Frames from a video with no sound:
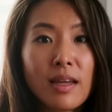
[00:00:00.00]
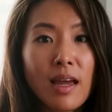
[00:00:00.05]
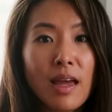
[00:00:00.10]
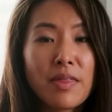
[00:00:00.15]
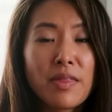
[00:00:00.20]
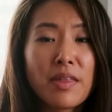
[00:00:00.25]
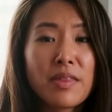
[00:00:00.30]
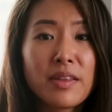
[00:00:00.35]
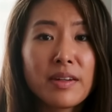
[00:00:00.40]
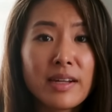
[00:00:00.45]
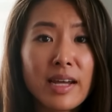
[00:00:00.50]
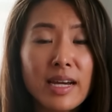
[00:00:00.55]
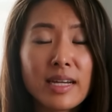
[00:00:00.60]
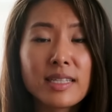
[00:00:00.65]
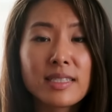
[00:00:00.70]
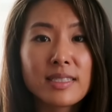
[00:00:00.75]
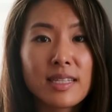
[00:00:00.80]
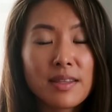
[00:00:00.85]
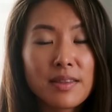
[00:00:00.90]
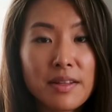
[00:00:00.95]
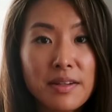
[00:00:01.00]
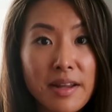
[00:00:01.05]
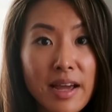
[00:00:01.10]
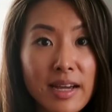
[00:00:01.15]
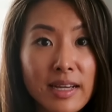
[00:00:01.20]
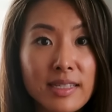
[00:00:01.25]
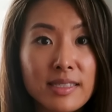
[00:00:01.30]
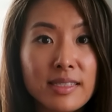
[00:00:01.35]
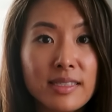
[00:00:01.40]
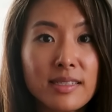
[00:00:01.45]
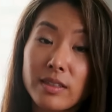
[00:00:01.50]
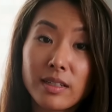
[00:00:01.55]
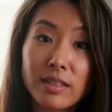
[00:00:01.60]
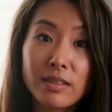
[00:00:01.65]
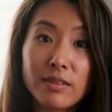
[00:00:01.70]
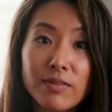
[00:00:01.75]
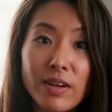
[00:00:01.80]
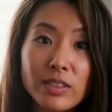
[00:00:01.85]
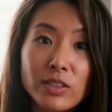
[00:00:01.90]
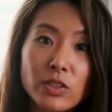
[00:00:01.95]
and then the next, and the next, and then
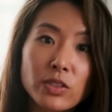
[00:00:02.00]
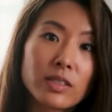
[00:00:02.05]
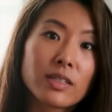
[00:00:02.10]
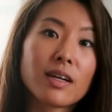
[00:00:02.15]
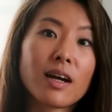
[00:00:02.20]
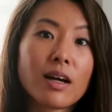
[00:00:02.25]
eventually